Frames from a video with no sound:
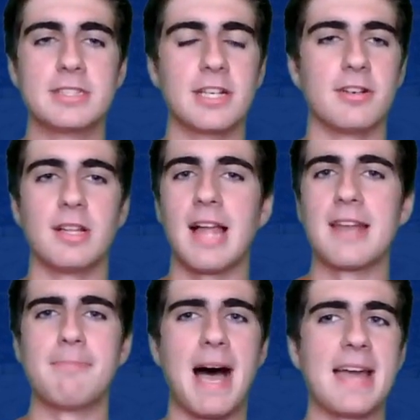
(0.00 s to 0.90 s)
So a
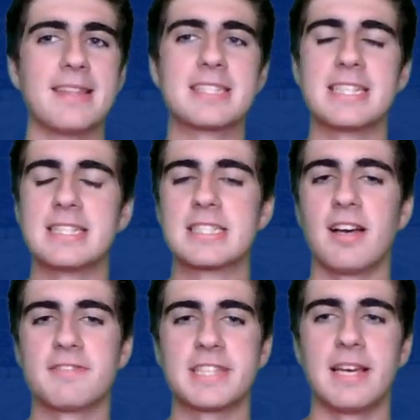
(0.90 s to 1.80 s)
lot of behind-the-scenes
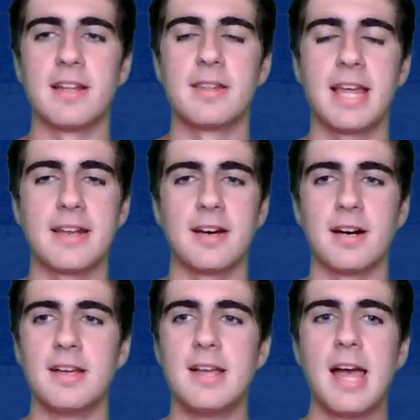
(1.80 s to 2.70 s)
stuff
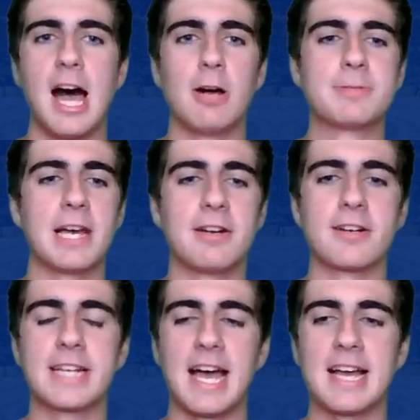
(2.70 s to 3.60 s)
that helps out
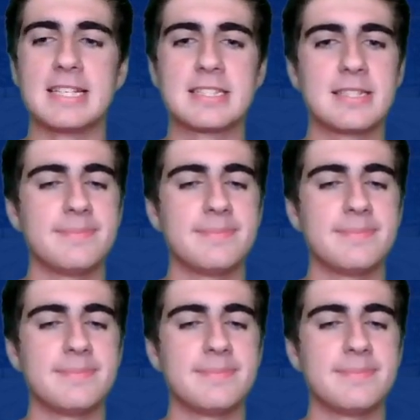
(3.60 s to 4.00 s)
our guys.